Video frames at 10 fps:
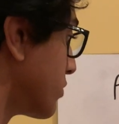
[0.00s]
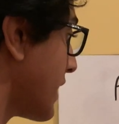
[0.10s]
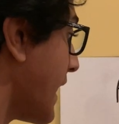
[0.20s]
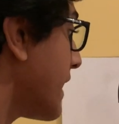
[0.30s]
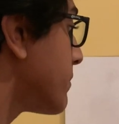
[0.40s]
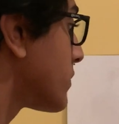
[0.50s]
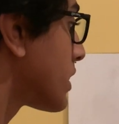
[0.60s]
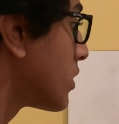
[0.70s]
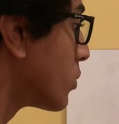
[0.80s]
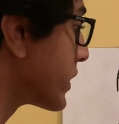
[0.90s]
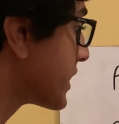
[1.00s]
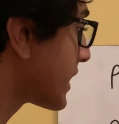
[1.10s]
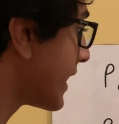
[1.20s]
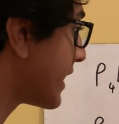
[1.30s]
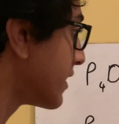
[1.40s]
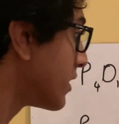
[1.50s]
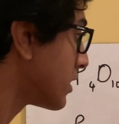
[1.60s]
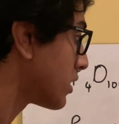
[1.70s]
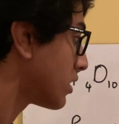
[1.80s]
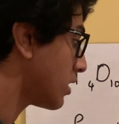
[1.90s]
that, we can,
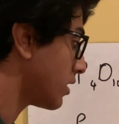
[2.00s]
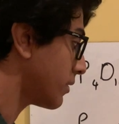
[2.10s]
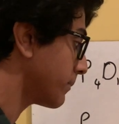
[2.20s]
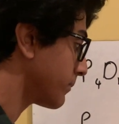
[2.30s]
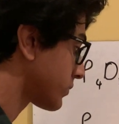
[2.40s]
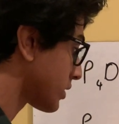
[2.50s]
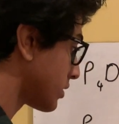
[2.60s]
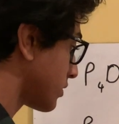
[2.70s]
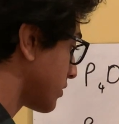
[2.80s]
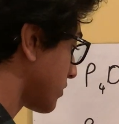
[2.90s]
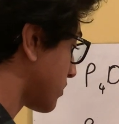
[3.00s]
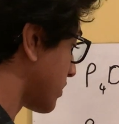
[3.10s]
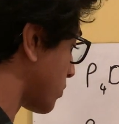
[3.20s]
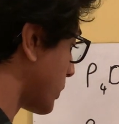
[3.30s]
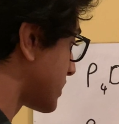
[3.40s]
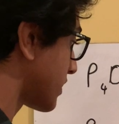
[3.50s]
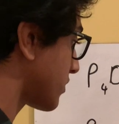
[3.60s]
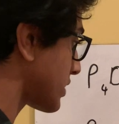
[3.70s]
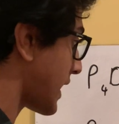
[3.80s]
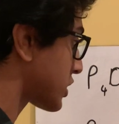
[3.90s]
um, to switch
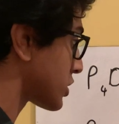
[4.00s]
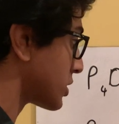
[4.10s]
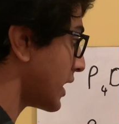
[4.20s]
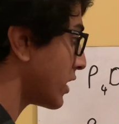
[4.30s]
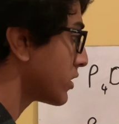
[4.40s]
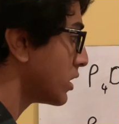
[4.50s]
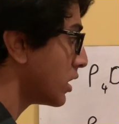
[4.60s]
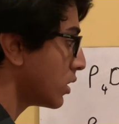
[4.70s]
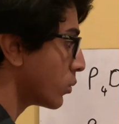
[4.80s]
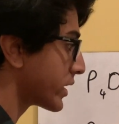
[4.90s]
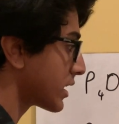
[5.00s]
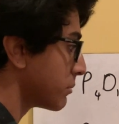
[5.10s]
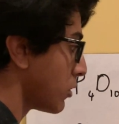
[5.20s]
this reaction around, we can